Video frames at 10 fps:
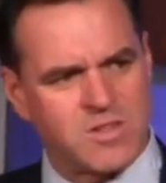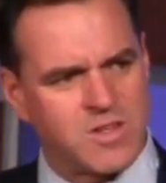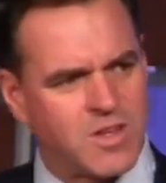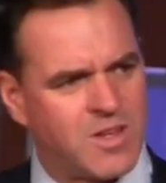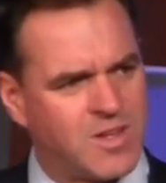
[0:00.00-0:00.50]

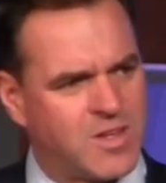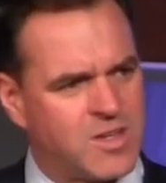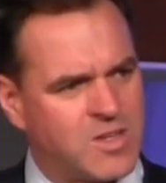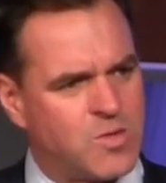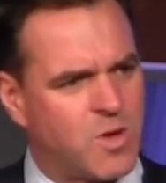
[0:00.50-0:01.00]
in the
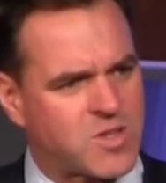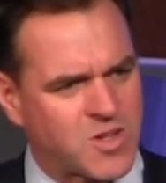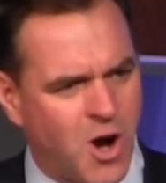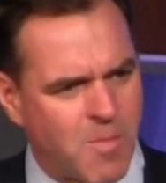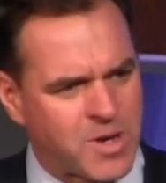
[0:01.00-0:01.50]
US
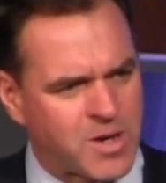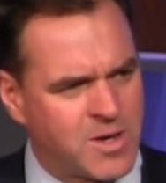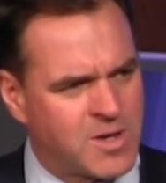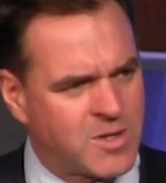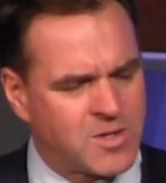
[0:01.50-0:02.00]
Army,
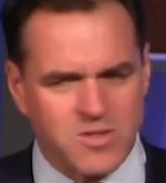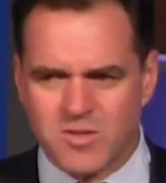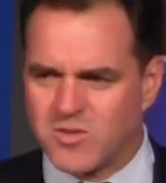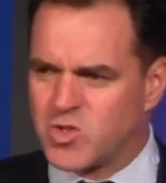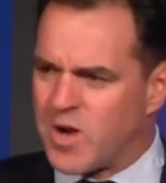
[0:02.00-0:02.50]

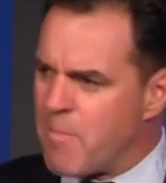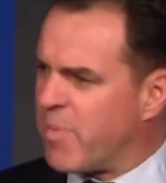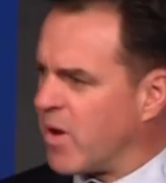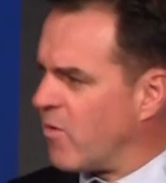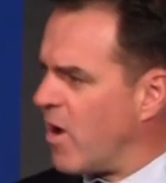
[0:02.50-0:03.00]
sort of
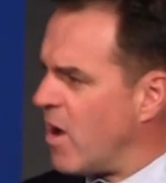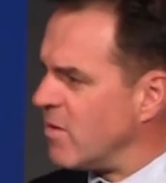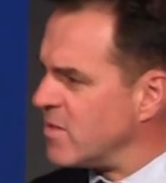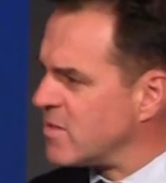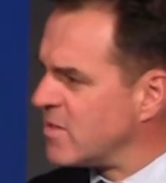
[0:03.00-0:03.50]
tramping
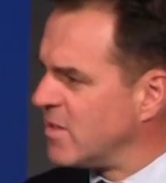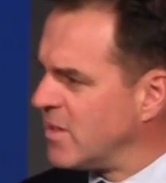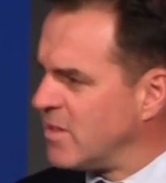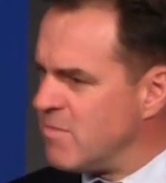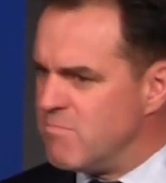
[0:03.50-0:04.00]
around
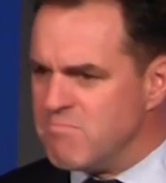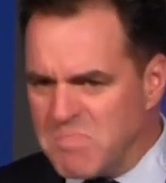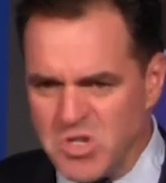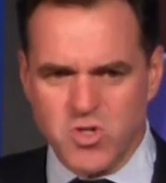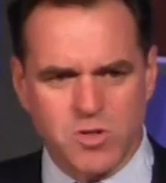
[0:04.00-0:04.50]

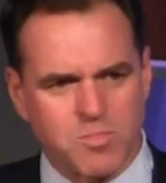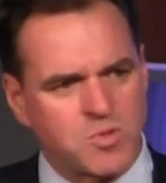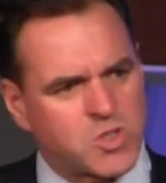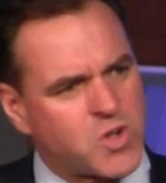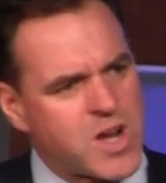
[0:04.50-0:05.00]

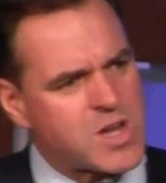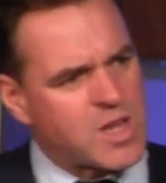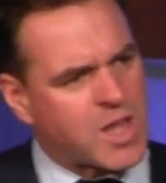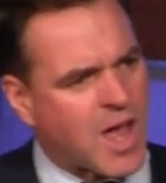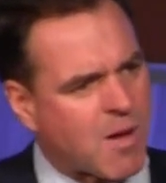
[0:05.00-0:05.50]
miserable
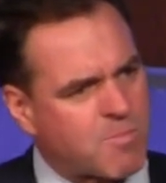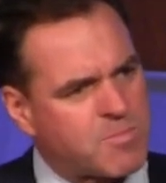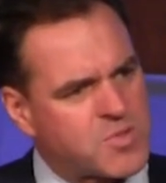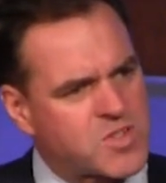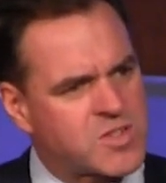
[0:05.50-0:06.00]
training
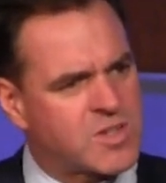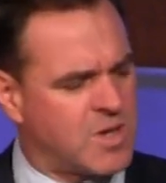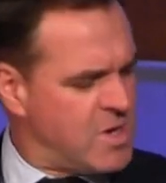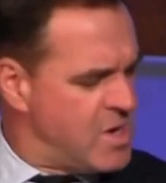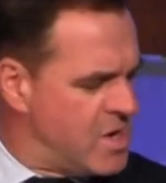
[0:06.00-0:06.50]
camps
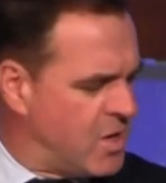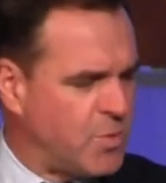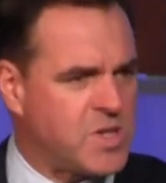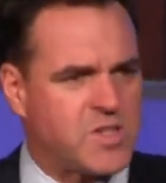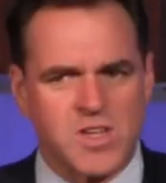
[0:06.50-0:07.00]
in
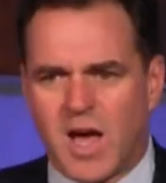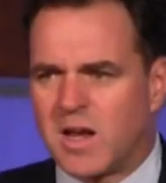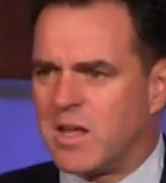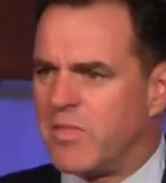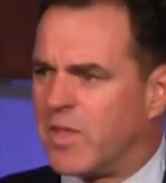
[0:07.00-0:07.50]

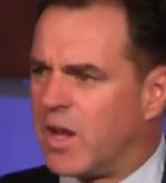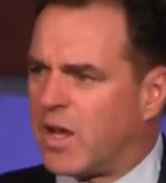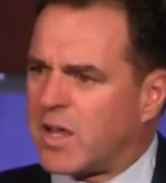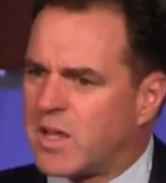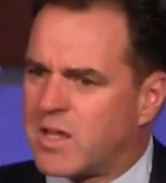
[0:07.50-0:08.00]
Louisiana and the
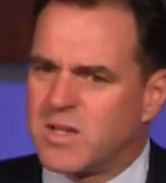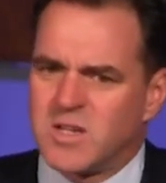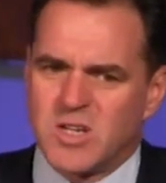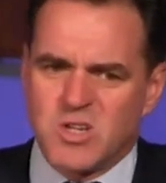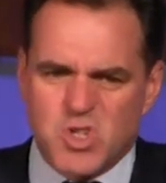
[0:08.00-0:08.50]
like,
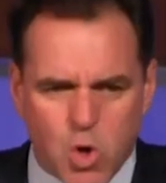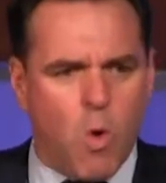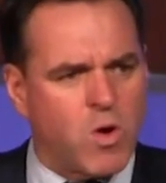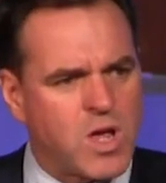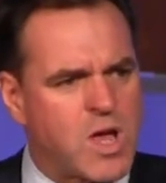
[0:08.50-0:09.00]

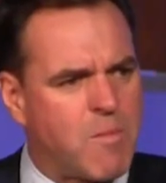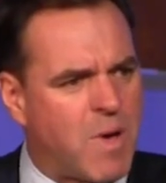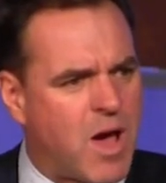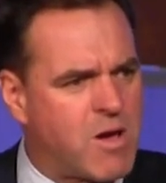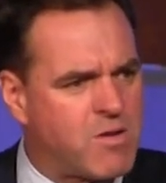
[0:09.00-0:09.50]
talking
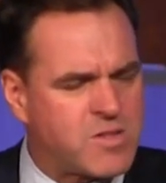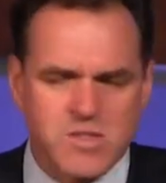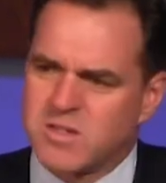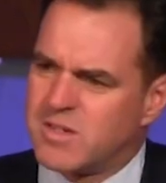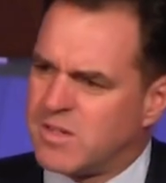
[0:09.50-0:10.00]

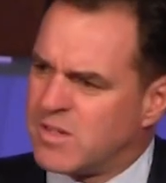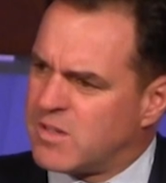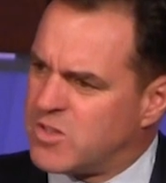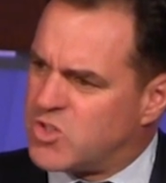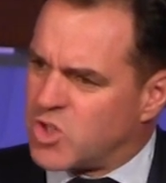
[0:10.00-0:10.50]
about
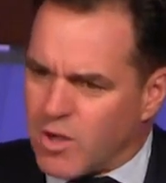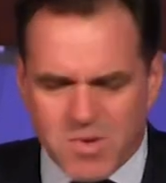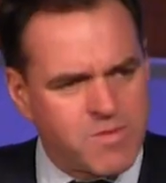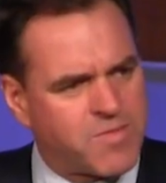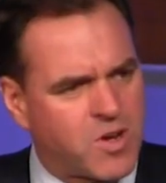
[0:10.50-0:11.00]

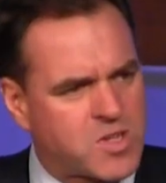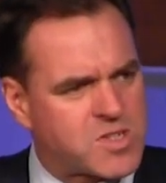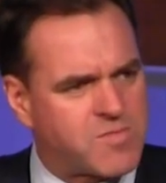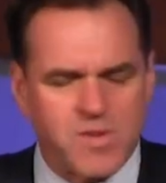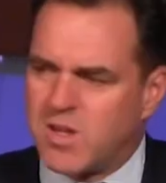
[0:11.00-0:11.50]
German
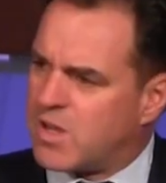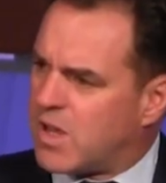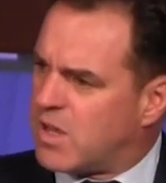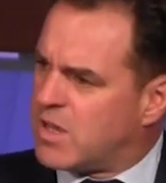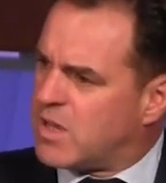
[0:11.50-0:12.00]
philosophy
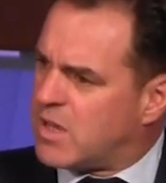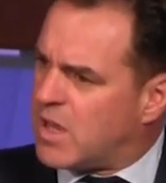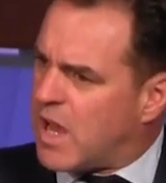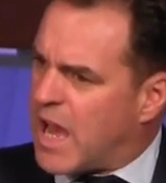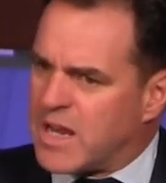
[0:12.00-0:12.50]

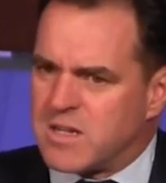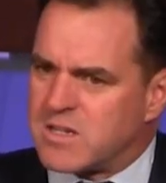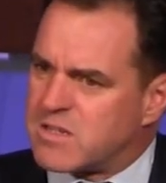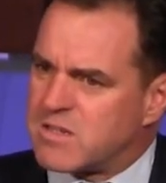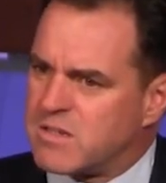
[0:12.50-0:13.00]

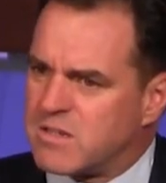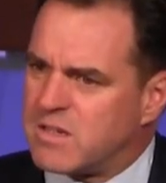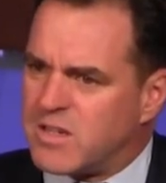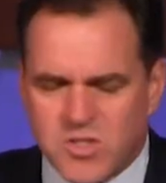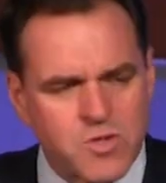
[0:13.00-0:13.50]
and
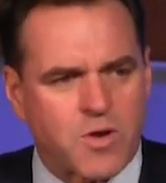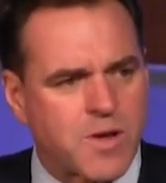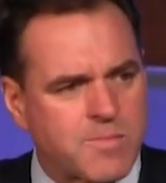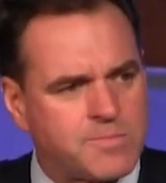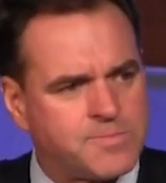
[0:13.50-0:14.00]
history